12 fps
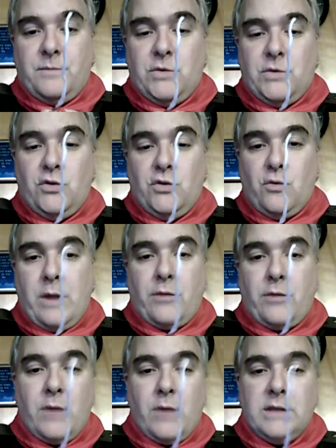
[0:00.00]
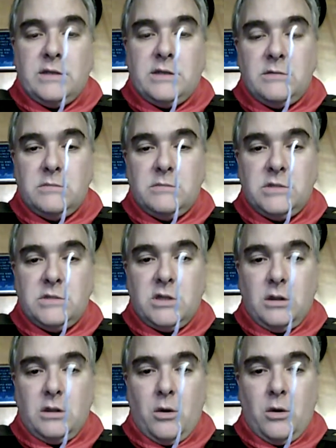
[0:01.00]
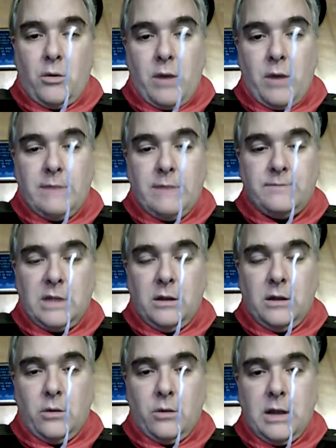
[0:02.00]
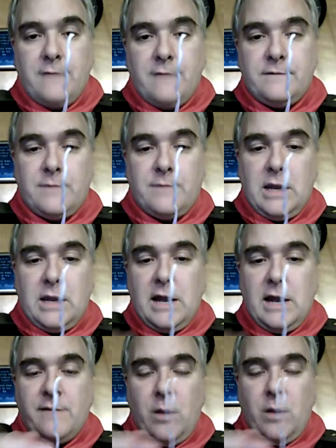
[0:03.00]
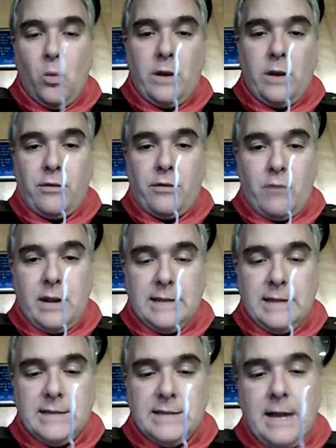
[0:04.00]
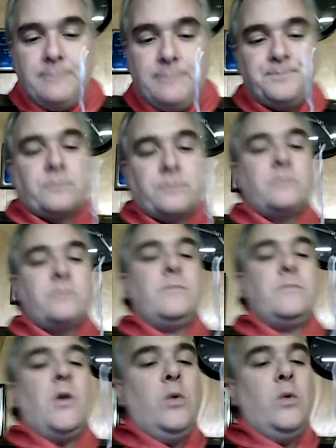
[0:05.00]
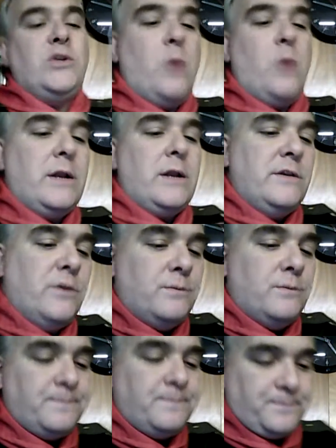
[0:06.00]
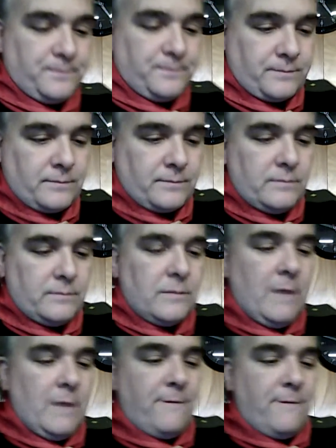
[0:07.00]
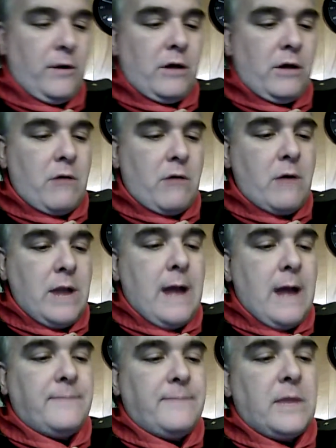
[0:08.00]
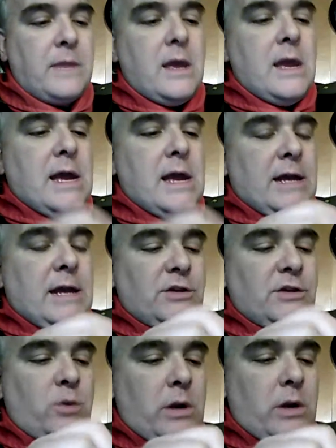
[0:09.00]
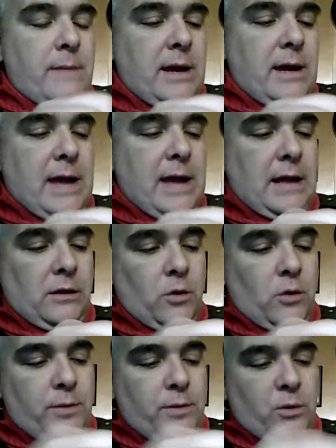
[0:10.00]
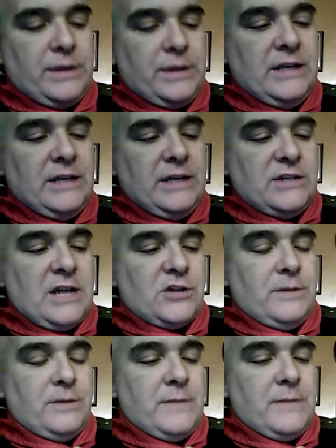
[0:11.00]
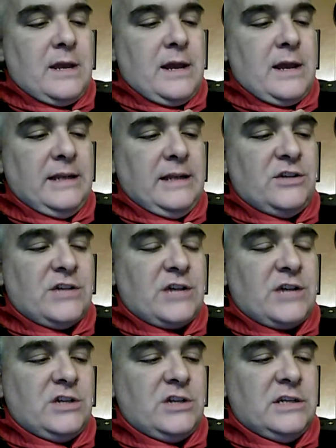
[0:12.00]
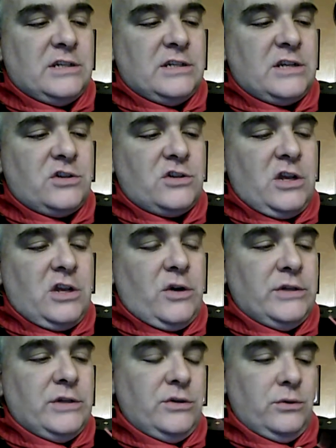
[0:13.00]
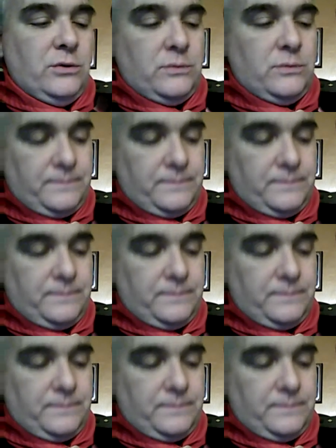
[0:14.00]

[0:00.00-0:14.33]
2 red threads to the lower right and lower left, and I have my white thread on top. What you want to do for a crown knot is you want to make a loop with each section, and each section is essentially going to